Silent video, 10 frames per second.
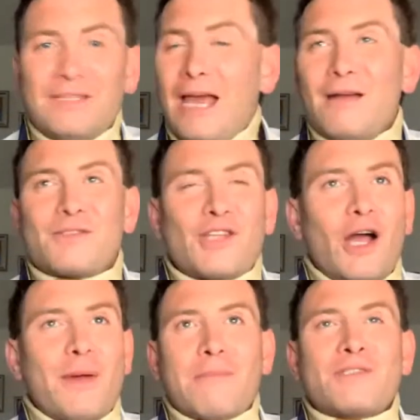yeah,
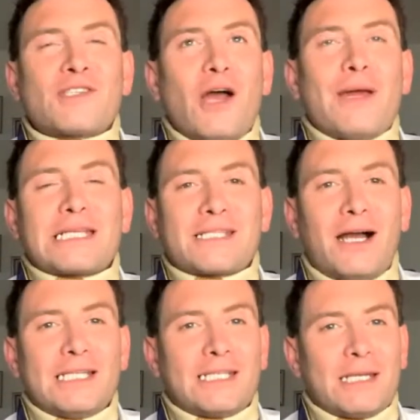so I'm so
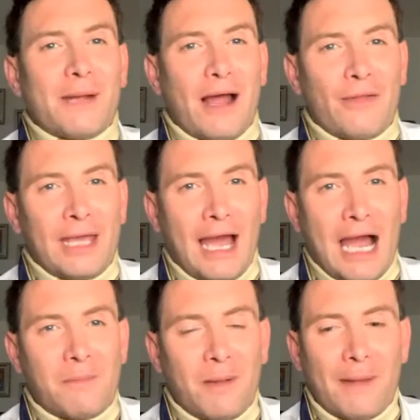excited about the
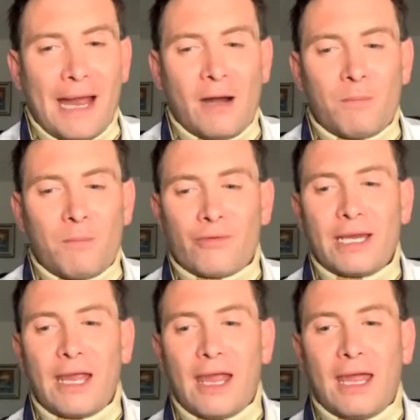app about
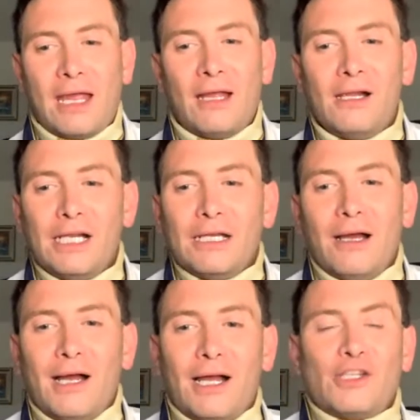bringing
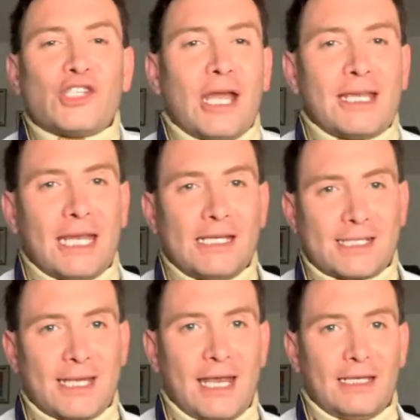uh,
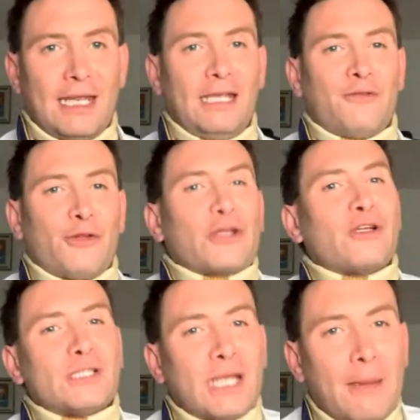Jenkins technique for the
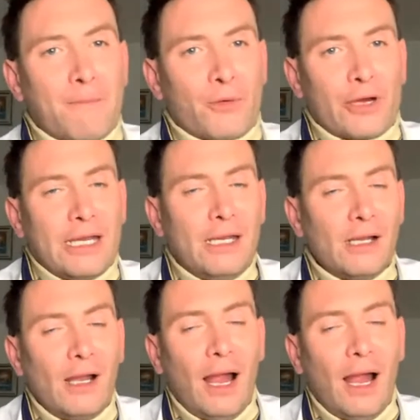contemporary